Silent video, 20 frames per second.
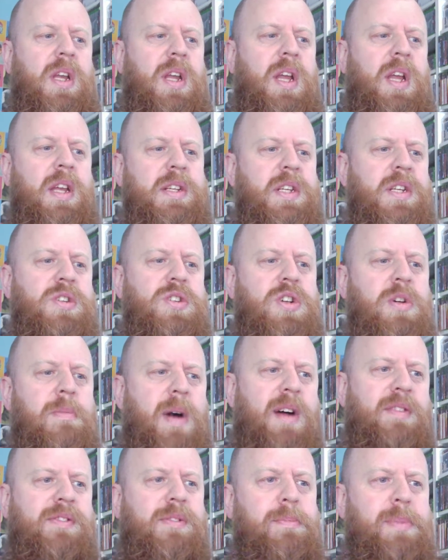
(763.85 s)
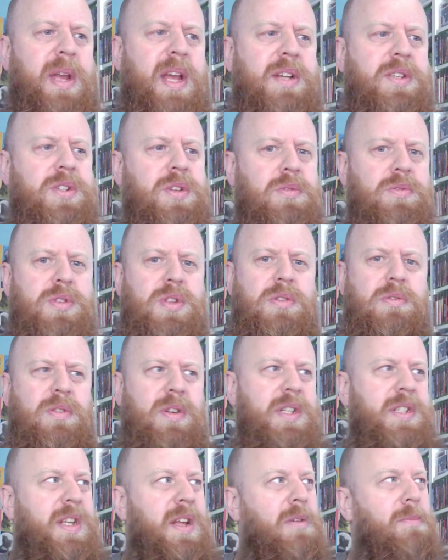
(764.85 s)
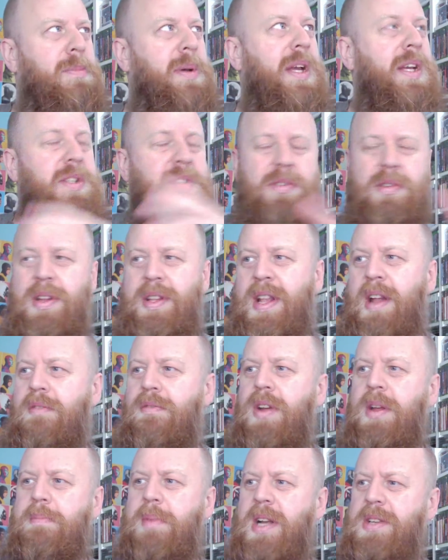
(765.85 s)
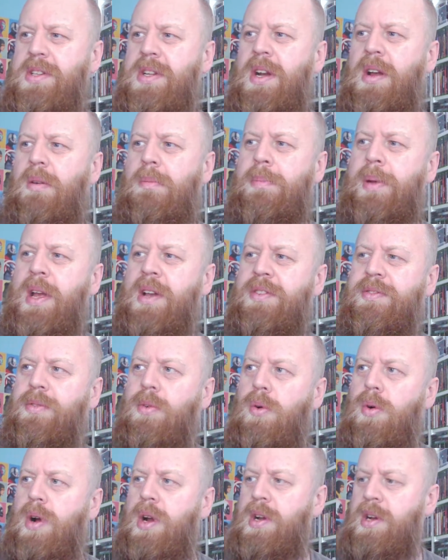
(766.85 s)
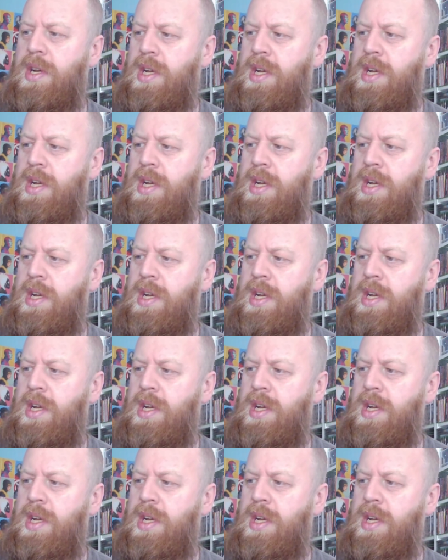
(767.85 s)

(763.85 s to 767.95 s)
it didn't come out for PS2, so they released it on PS3 and then remastered it on PS4.